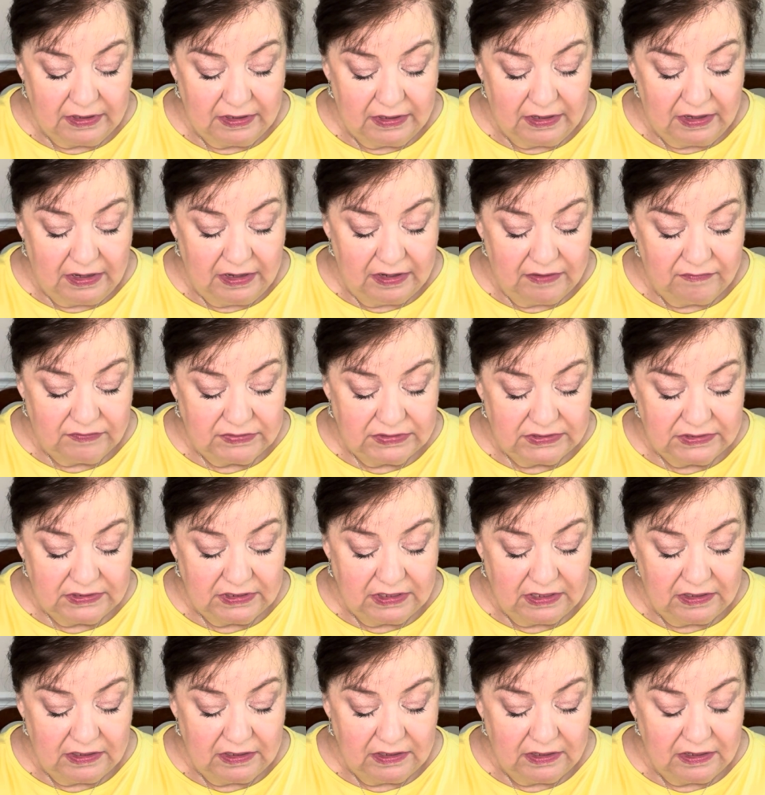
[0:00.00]
I have
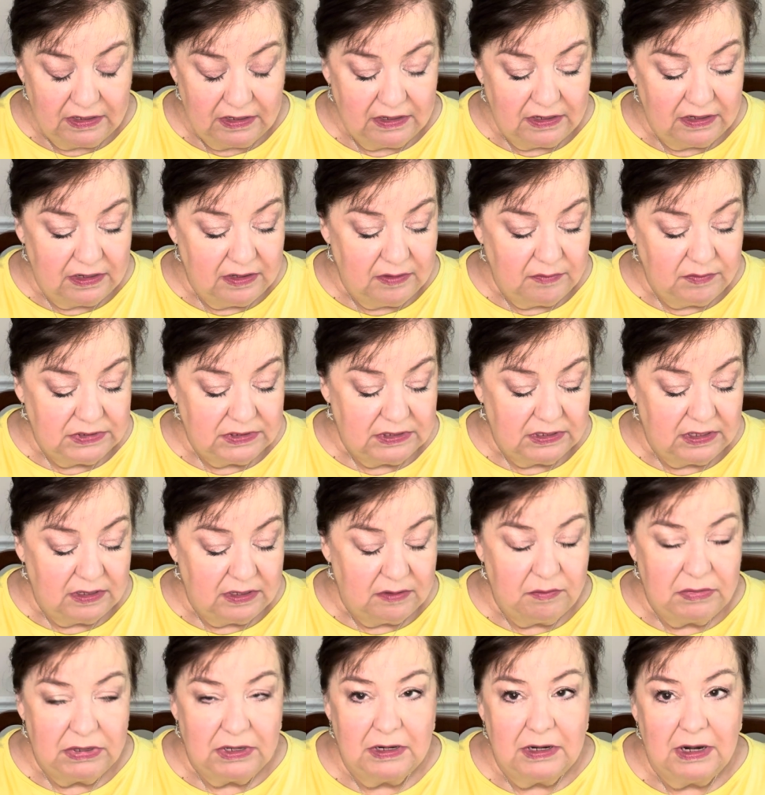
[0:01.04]
seen it in Ipsy,
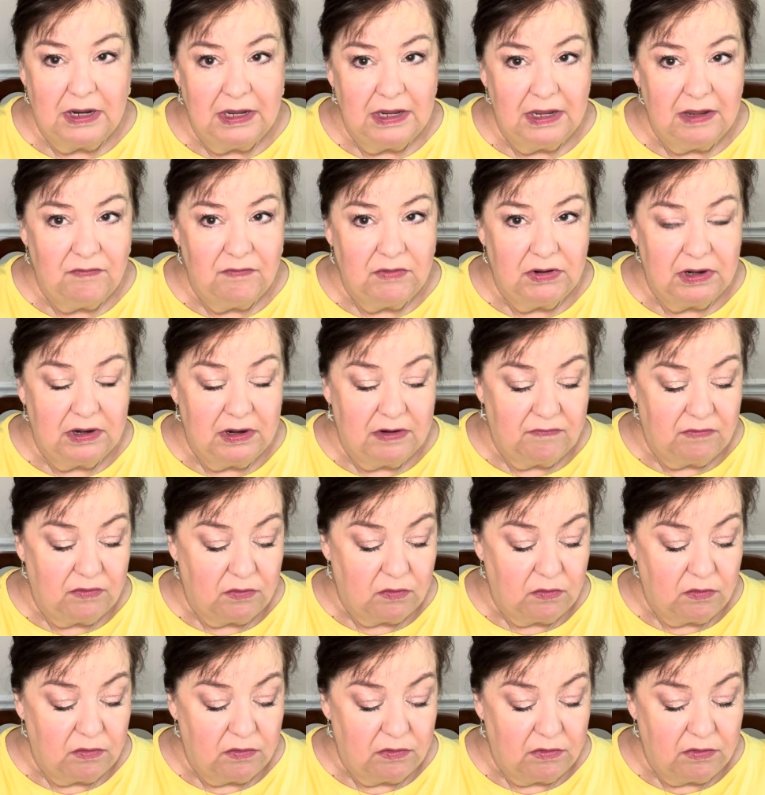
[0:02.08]
but I haven't ever
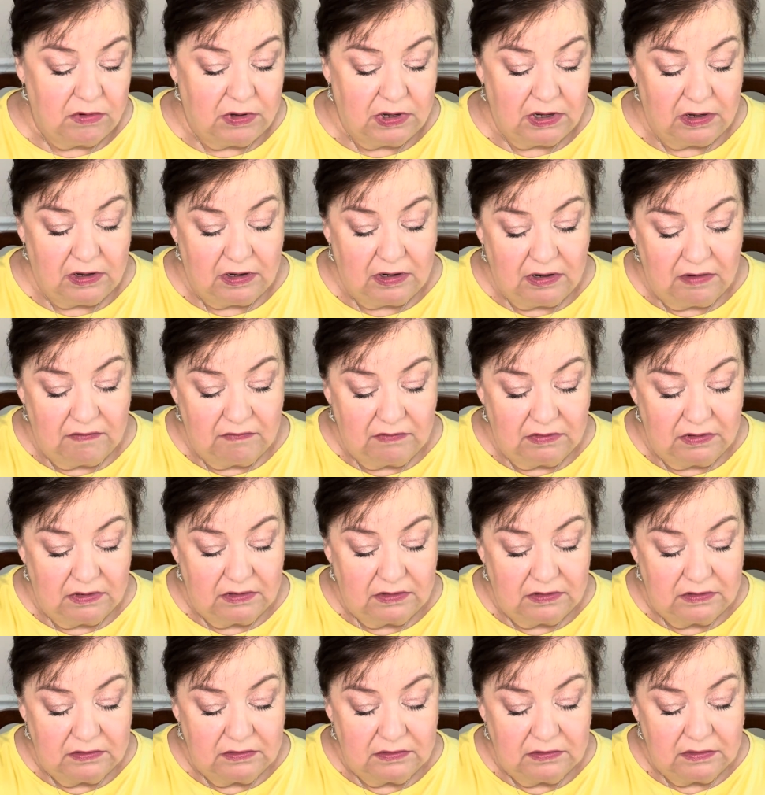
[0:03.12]
ordered any of it.
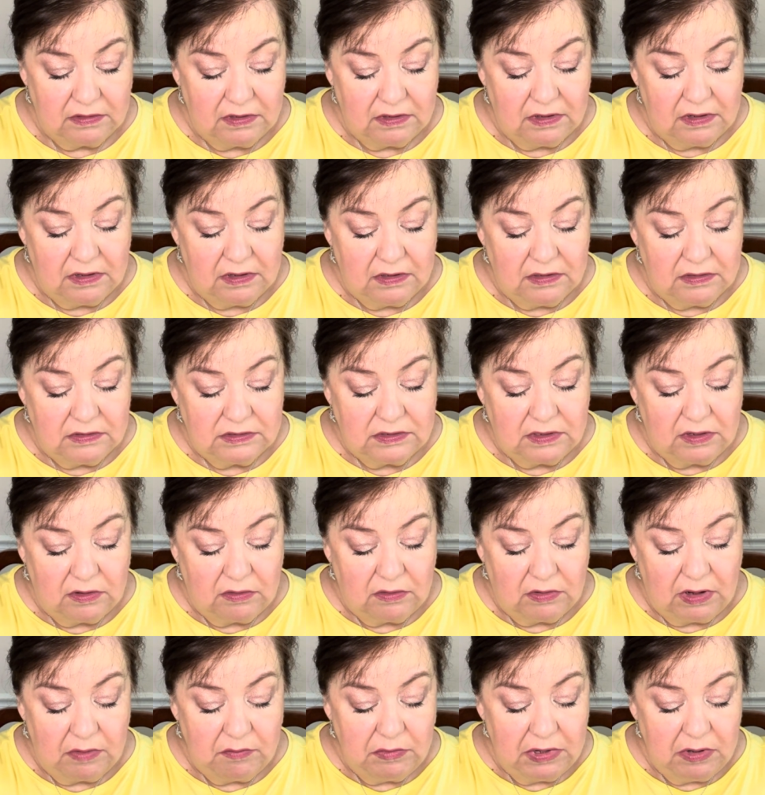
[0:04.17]
So
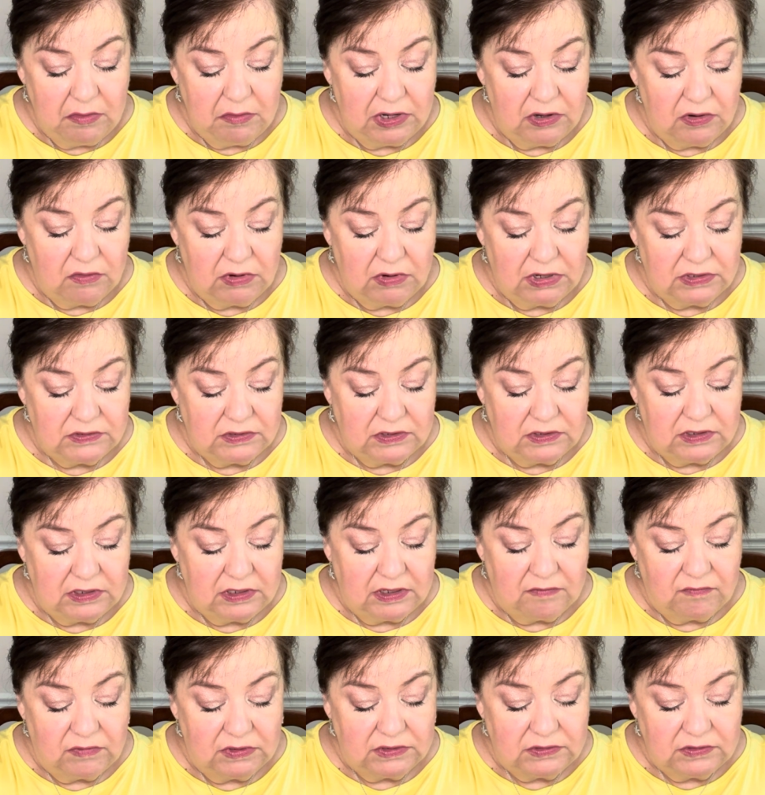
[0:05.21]
I'm going to be interested to
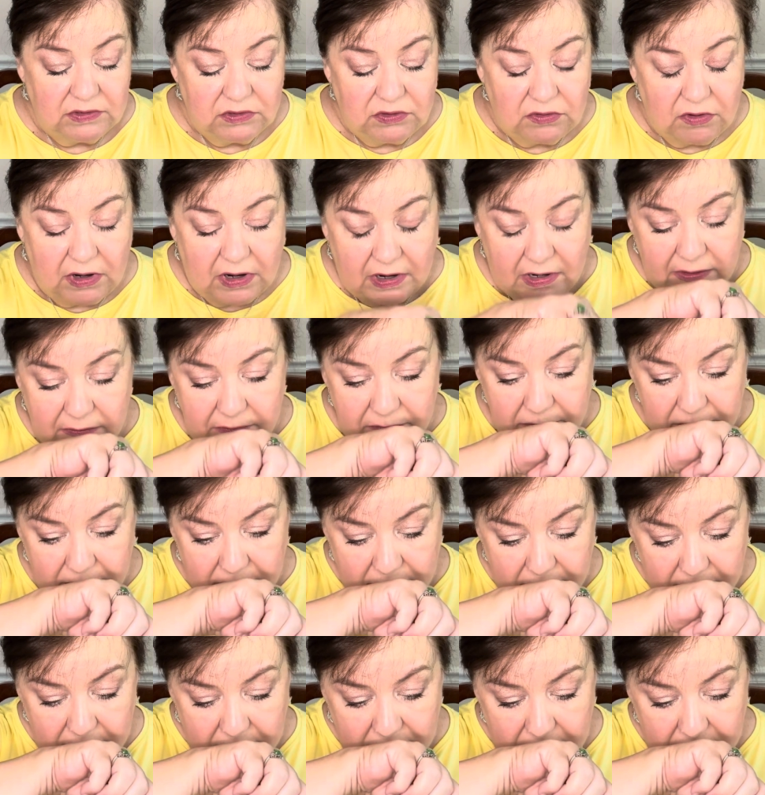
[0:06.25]
give this a try.
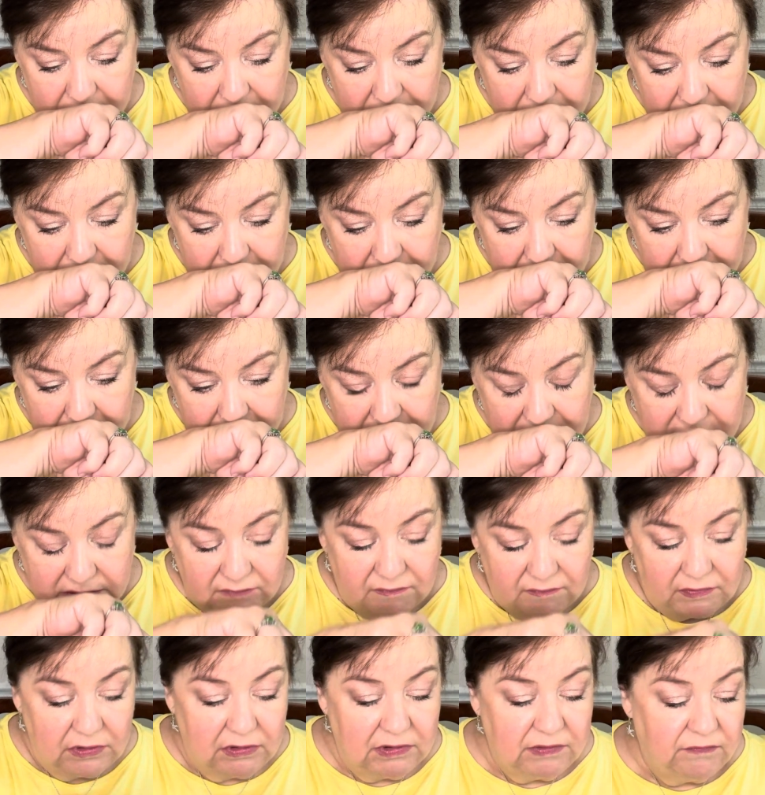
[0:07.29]
Has a
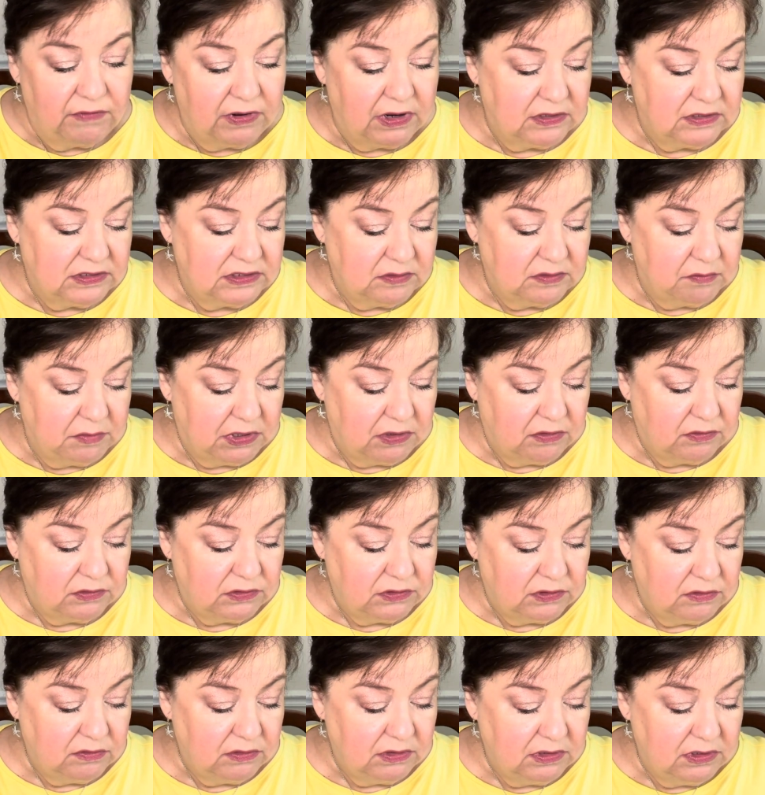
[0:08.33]
very faint smell
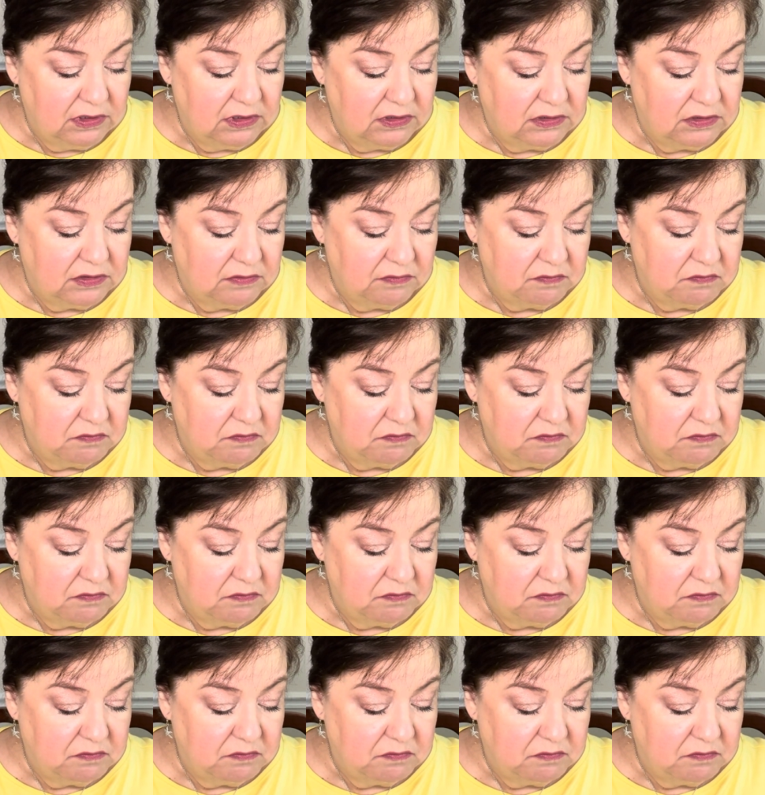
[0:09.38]
to it.